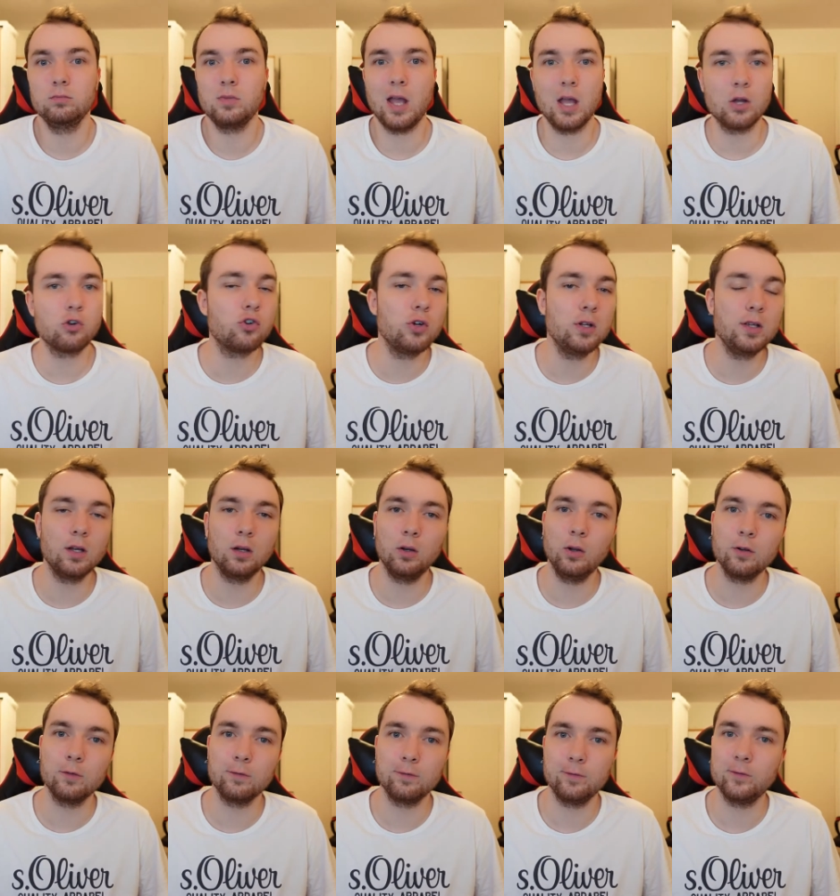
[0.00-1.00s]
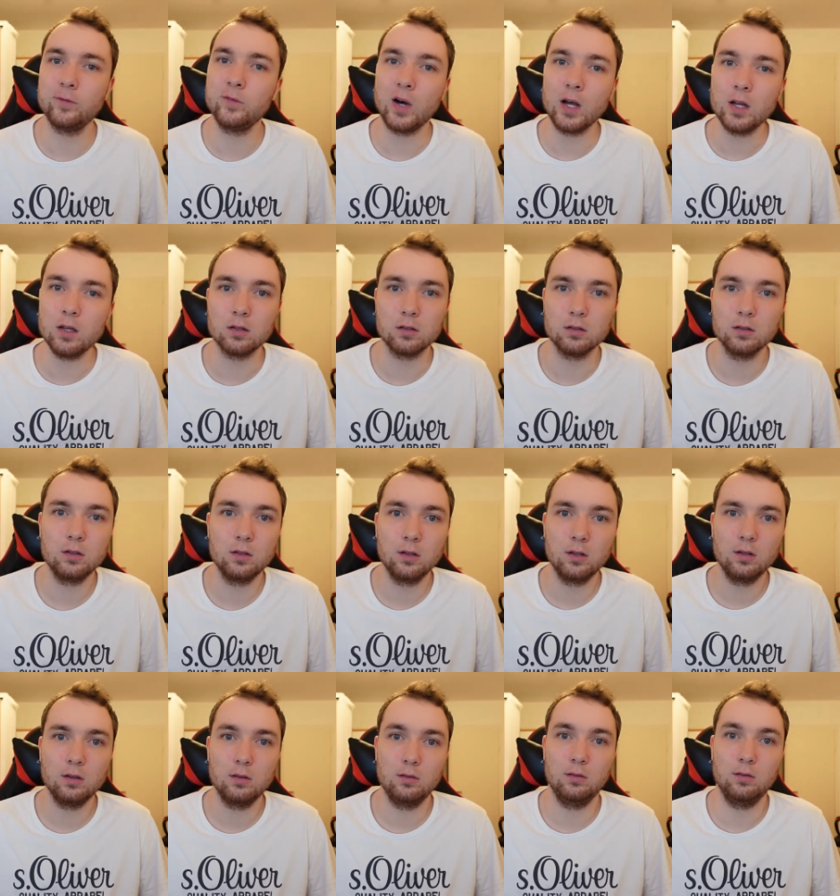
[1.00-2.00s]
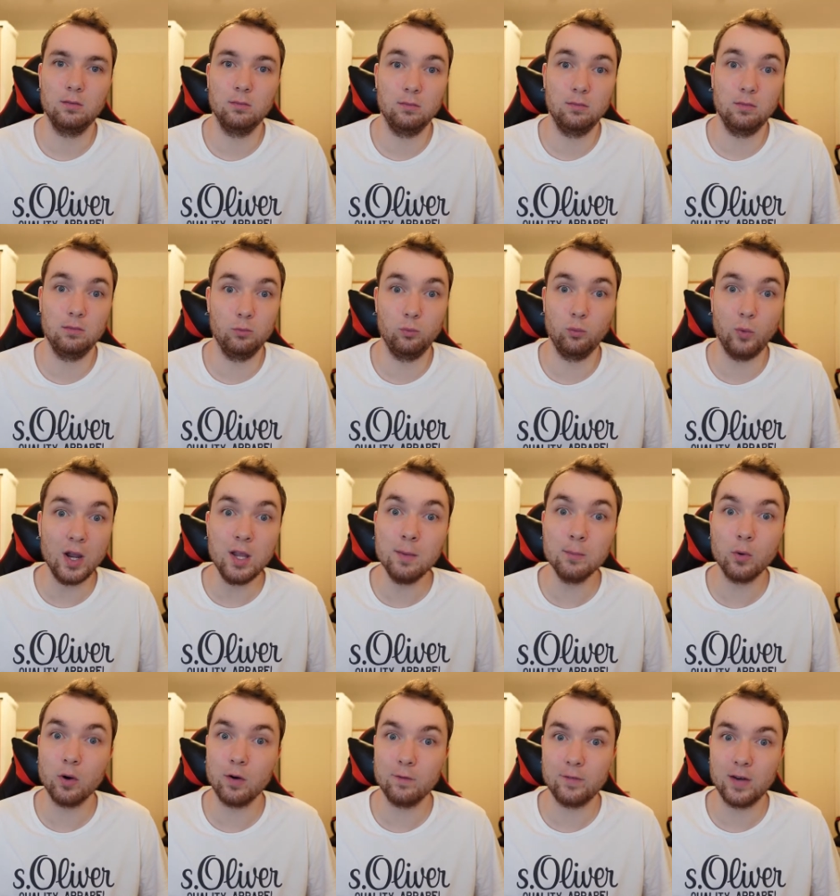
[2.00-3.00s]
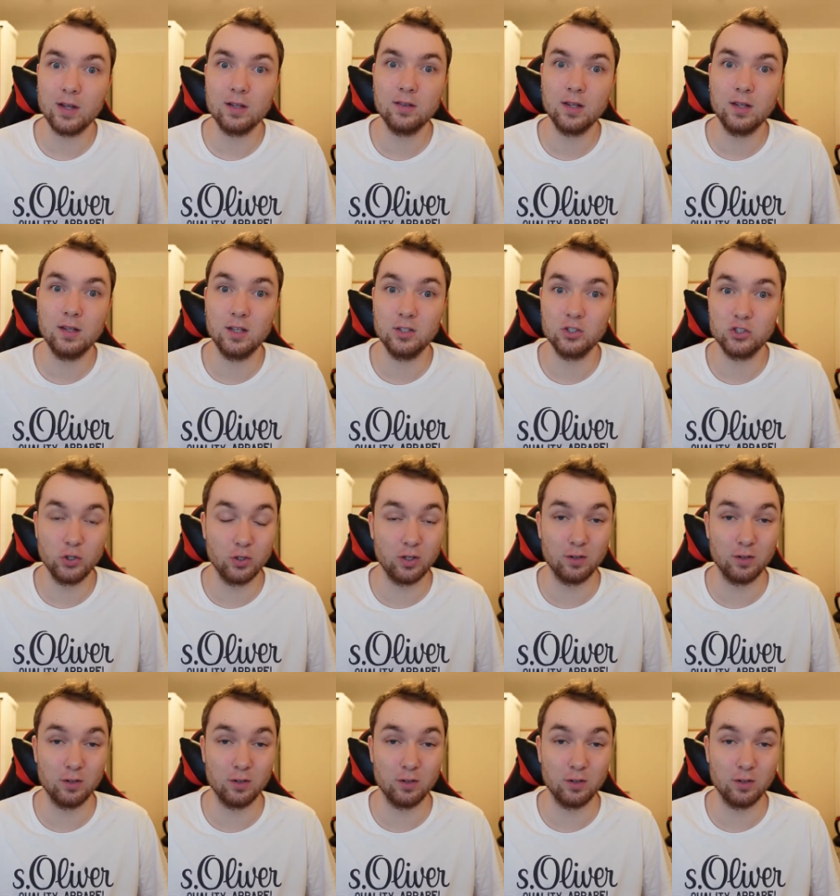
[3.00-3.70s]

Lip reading: actually a lot of fun. Way more fun than they should